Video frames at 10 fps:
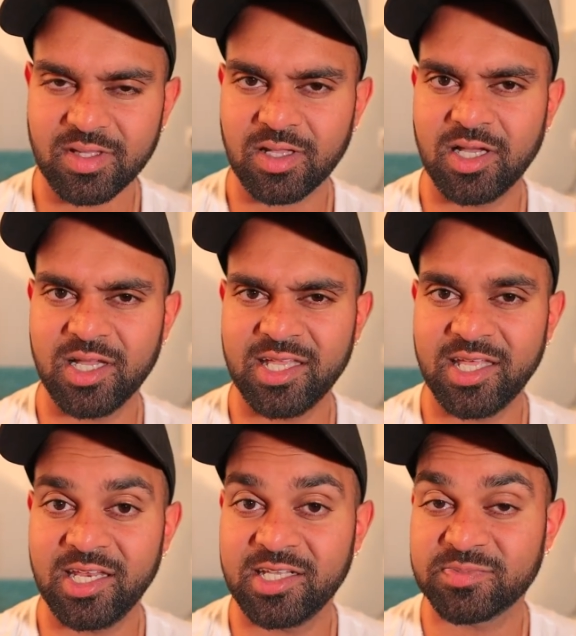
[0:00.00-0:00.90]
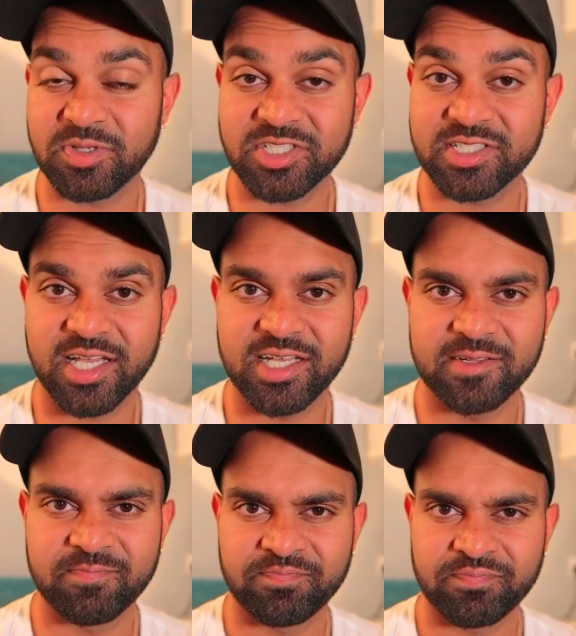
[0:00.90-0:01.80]
In as much as a
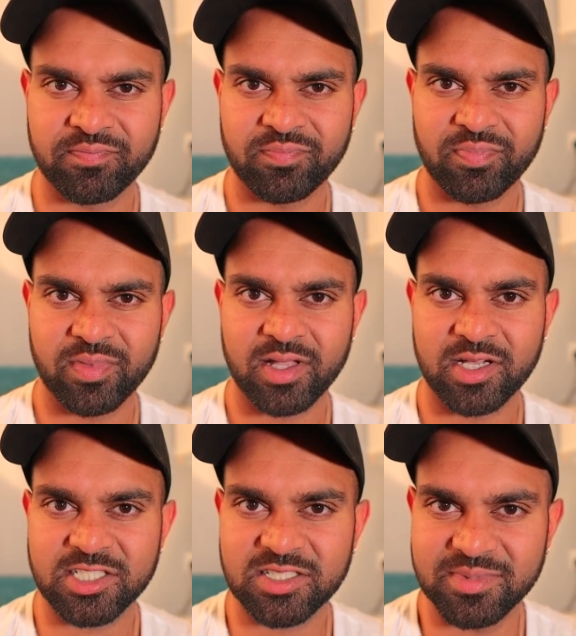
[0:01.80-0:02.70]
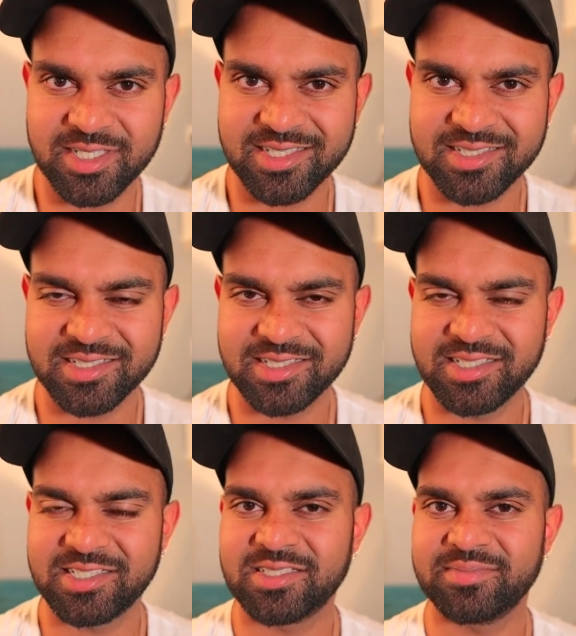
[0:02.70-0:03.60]
customer, it
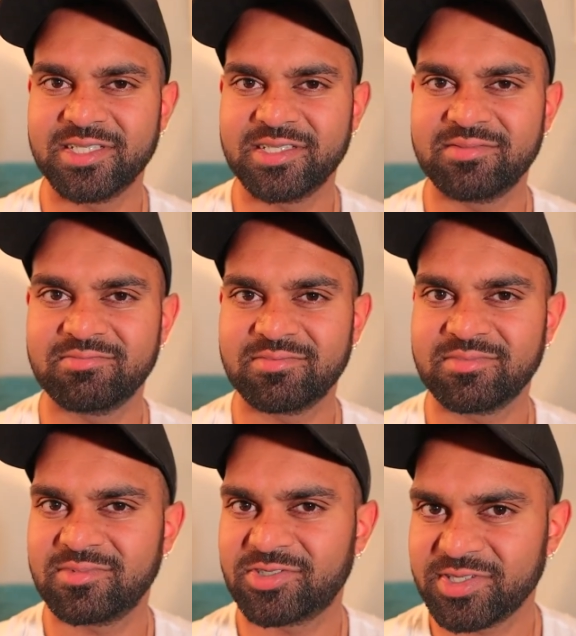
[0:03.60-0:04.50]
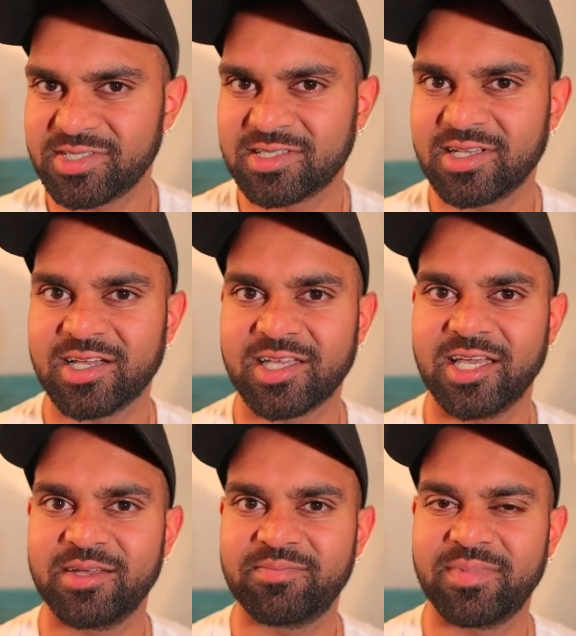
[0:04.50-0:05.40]
needs to be treated like
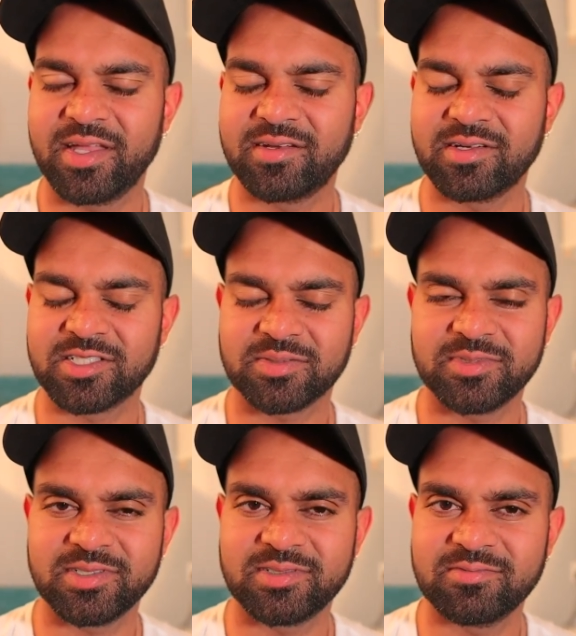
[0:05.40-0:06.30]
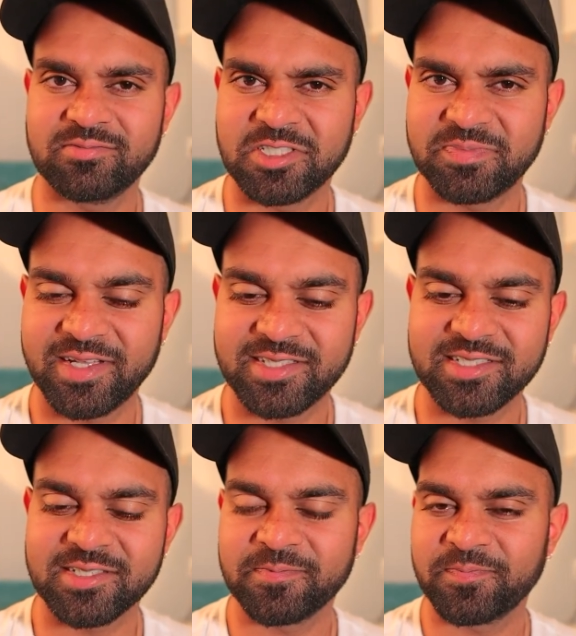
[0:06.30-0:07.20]
a paid customer and respected.
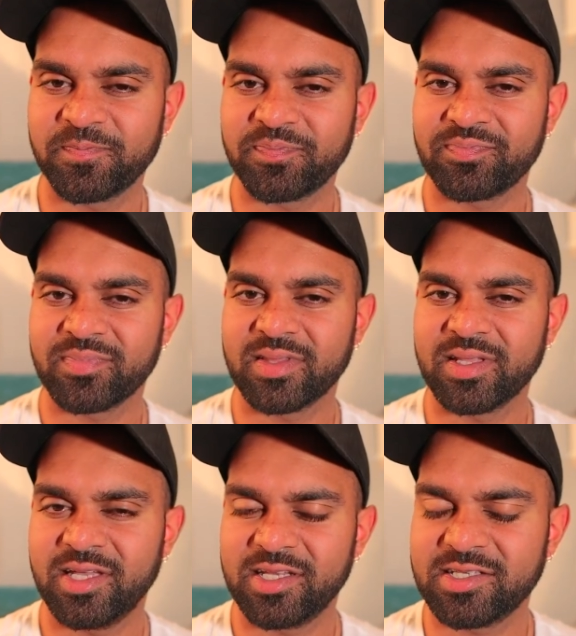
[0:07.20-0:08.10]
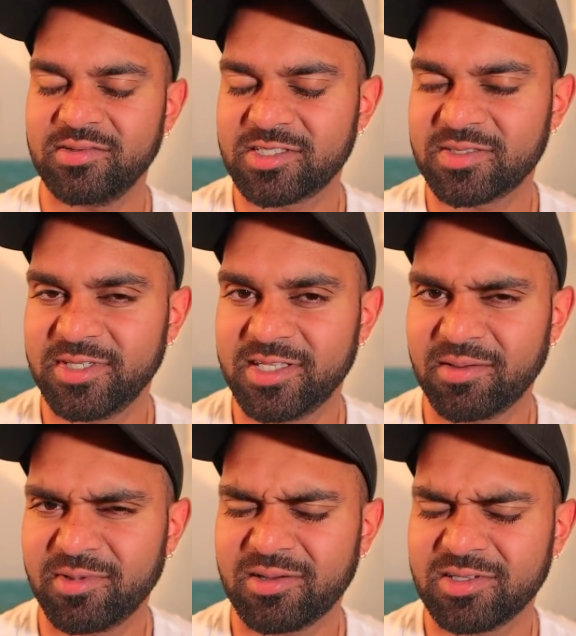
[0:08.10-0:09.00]
It is curious to me that
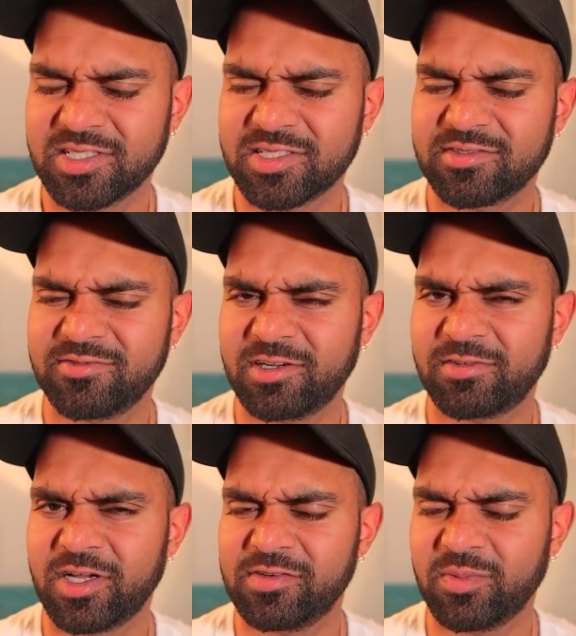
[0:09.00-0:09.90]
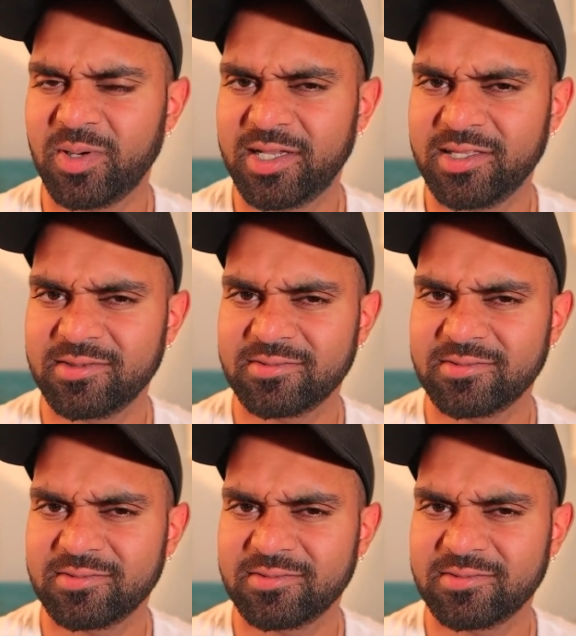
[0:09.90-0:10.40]
when I was very, very overweight,